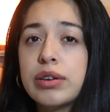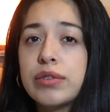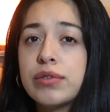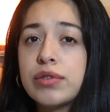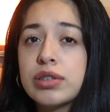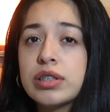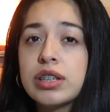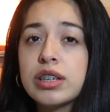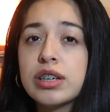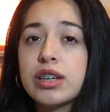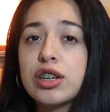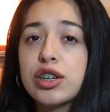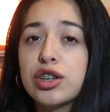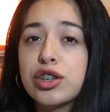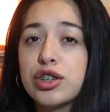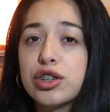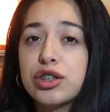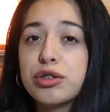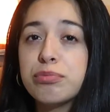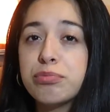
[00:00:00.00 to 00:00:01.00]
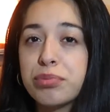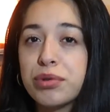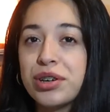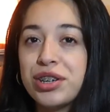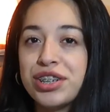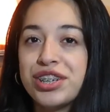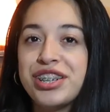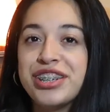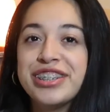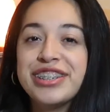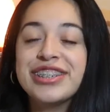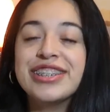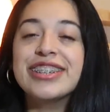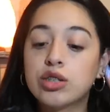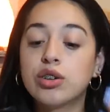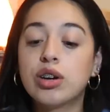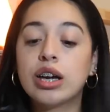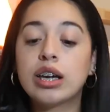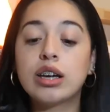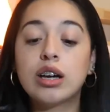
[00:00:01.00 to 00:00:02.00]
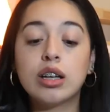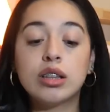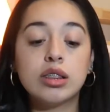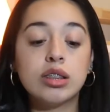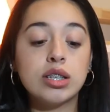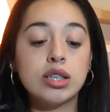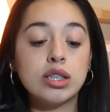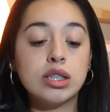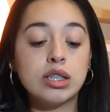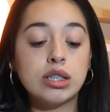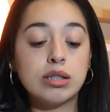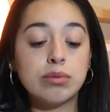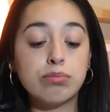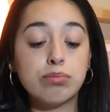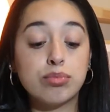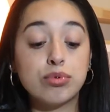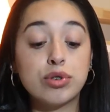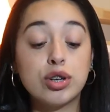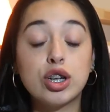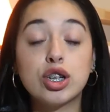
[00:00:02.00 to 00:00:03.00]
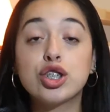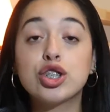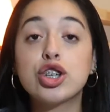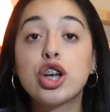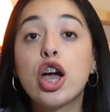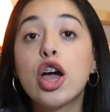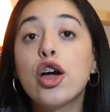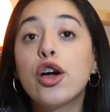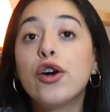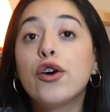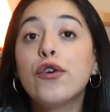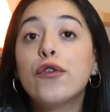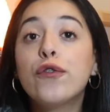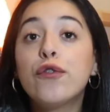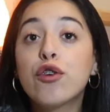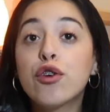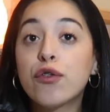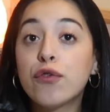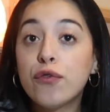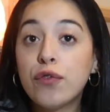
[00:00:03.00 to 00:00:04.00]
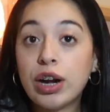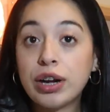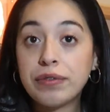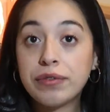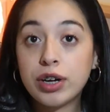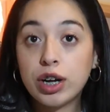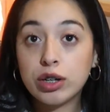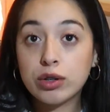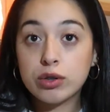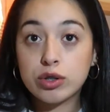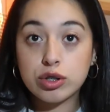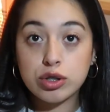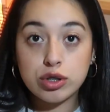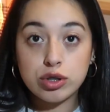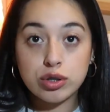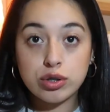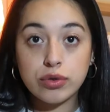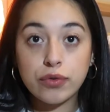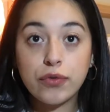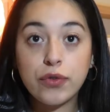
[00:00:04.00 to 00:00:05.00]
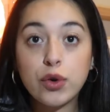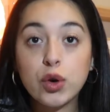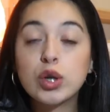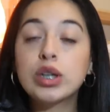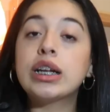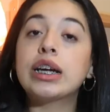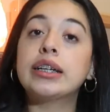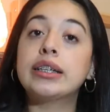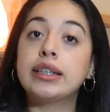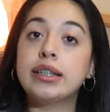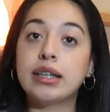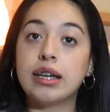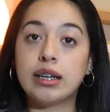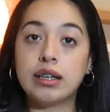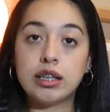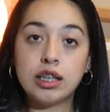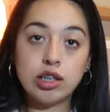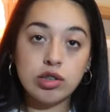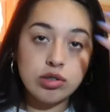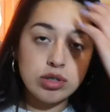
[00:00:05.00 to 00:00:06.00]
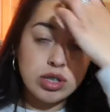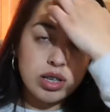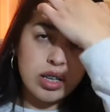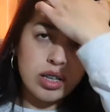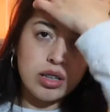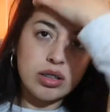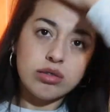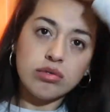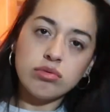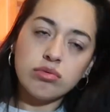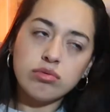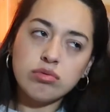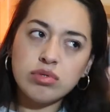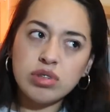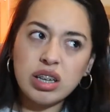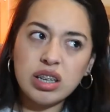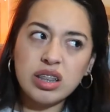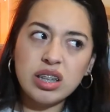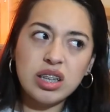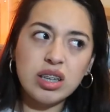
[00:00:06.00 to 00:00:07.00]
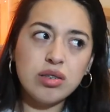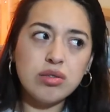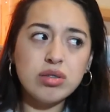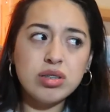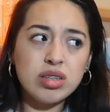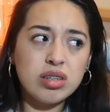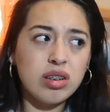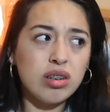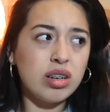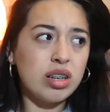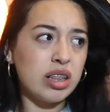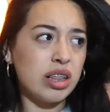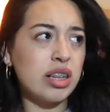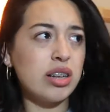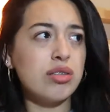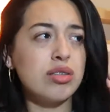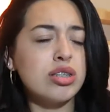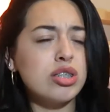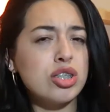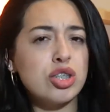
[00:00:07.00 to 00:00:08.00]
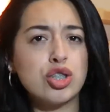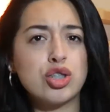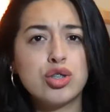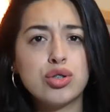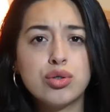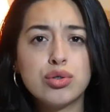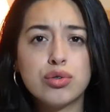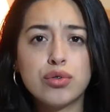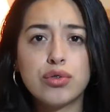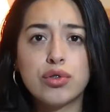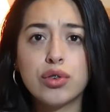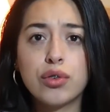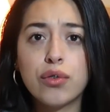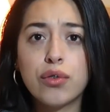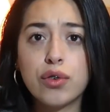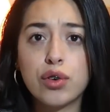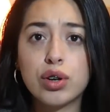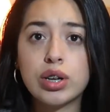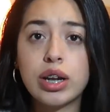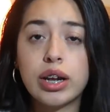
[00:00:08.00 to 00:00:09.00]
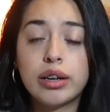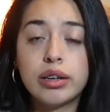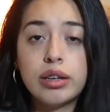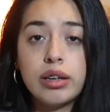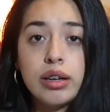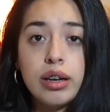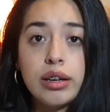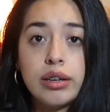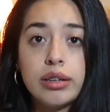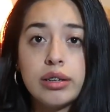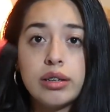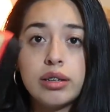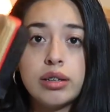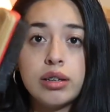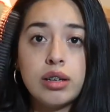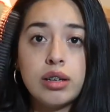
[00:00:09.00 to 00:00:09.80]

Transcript: It feels like a good brush. So I got this brush for $5. $4.99. I think it was on clearance too for $4.99.